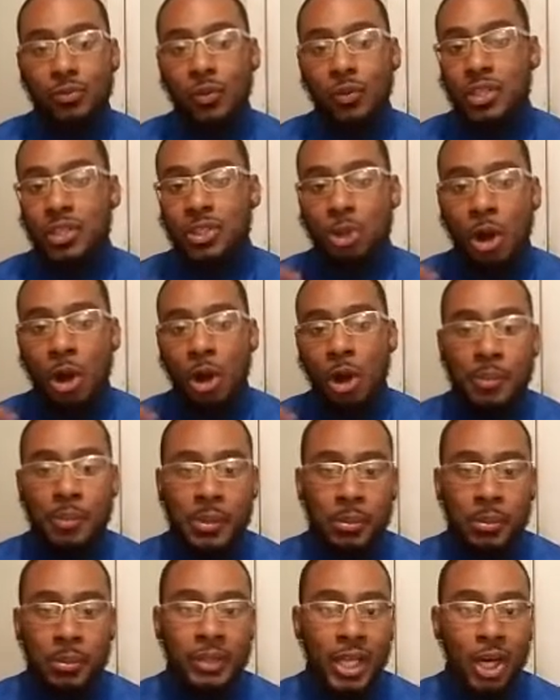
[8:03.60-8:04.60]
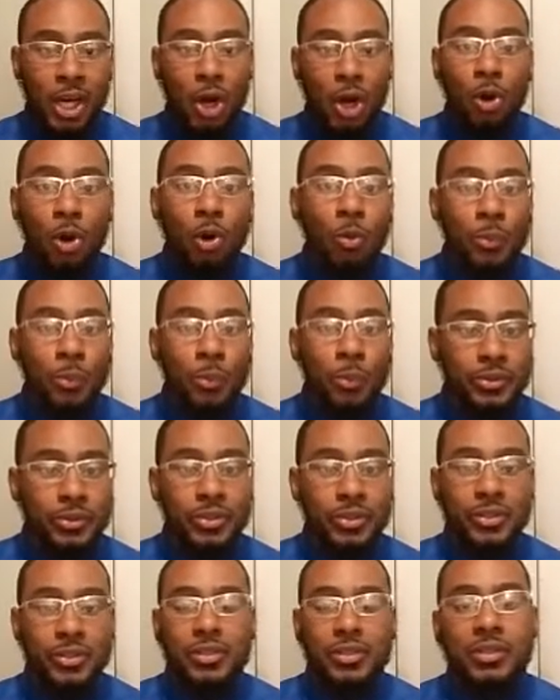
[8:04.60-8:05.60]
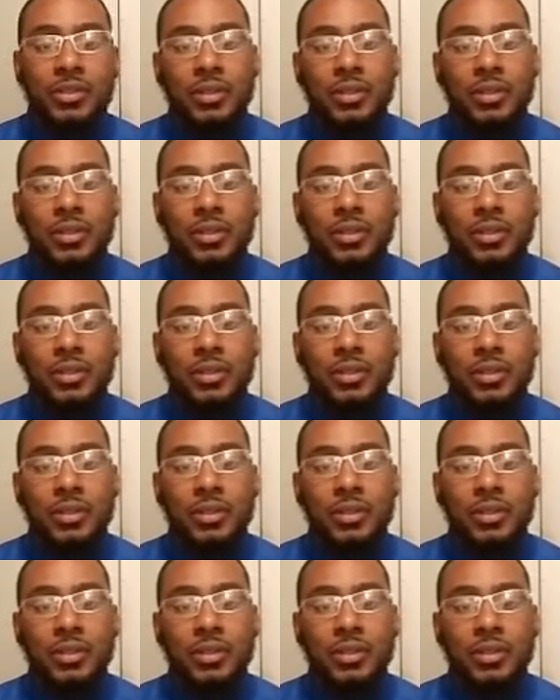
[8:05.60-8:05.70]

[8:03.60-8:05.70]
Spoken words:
we want to target people that are homeowners.